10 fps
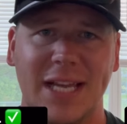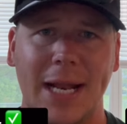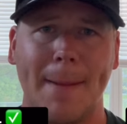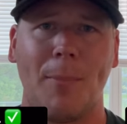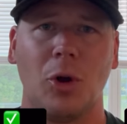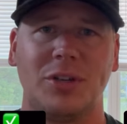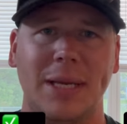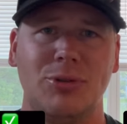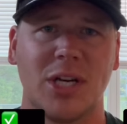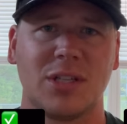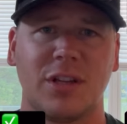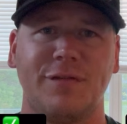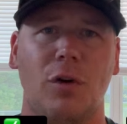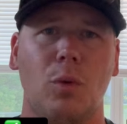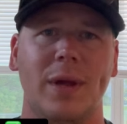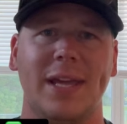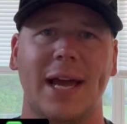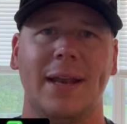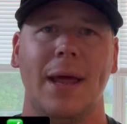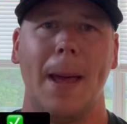Get on board Team Justin's full
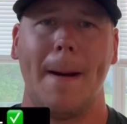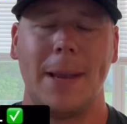weekend.